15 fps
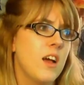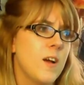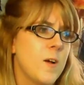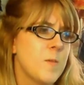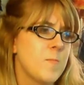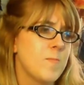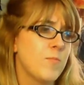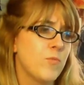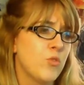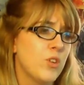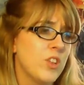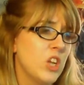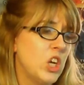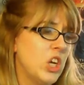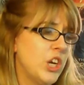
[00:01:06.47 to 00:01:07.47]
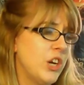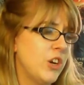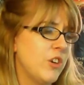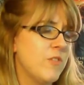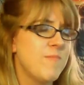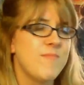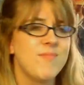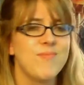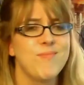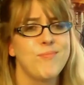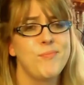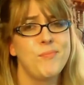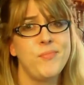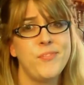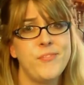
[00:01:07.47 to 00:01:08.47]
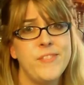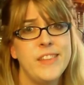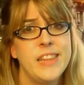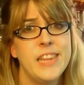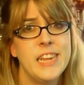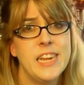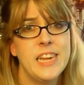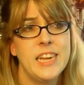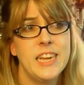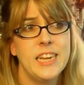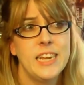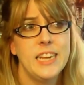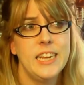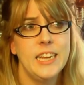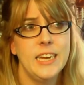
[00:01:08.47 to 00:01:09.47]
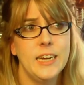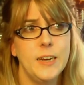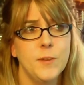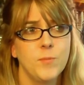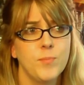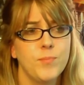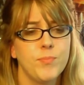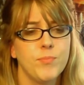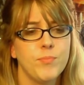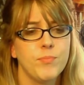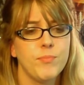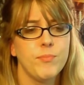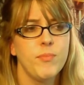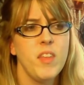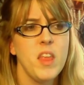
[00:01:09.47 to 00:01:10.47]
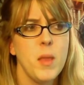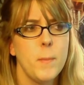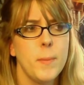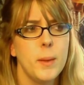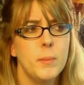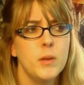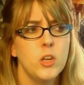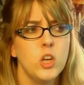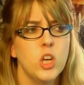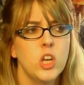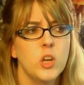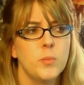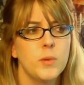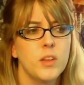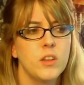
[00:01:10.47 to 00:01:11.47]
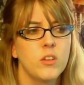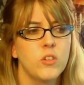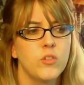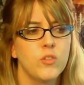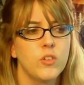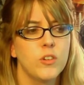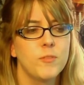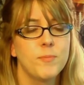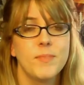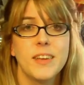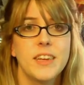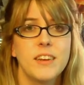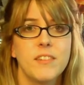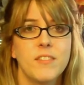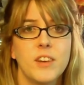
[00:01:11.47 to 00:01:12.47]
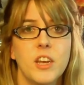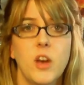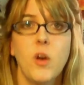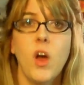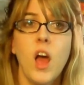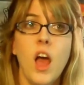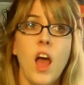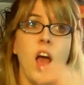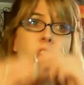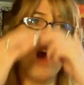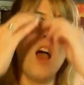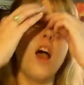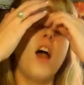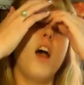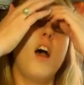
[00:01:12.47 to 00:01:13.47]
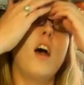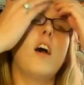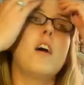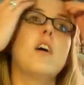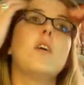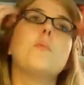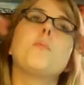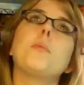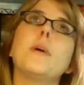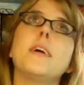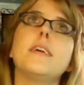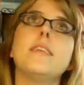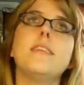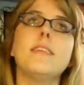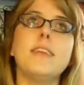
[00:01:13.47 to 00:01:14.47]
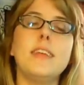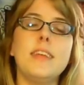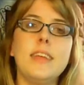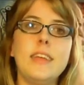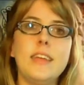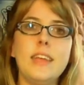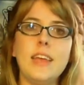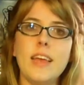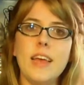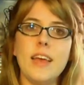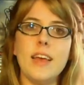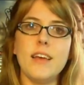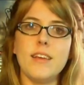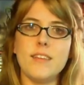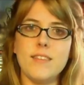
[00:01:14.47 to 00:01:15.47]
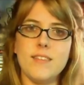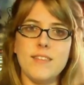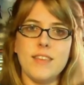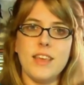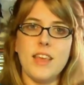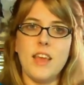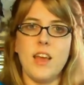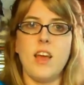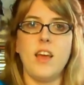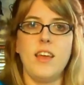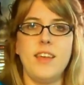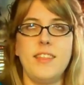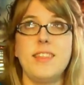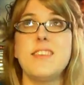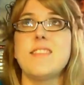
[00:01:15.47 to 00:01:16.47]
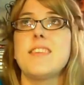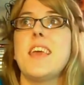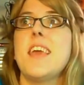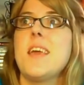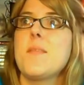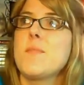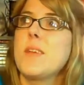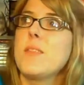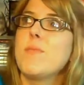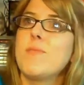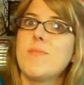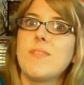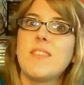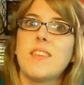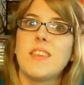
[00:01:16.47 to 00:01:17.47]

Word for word: for this channel. Yeah, maybe I'll change my clothes for it. I don't know. But yeah, see, this came and